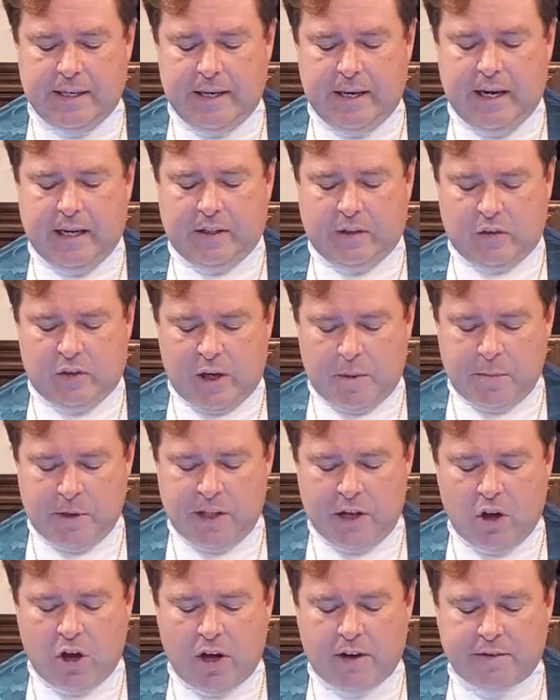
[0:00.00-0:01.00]
Accept
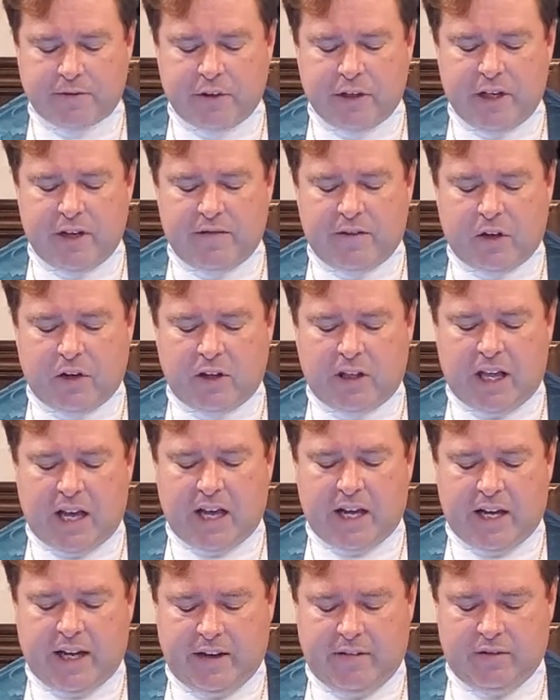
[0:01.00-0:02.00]
the offering of our
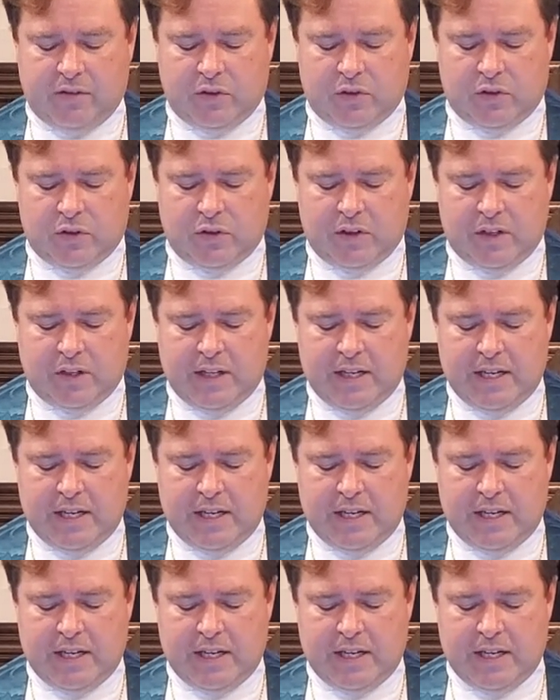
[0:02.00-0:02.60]
lives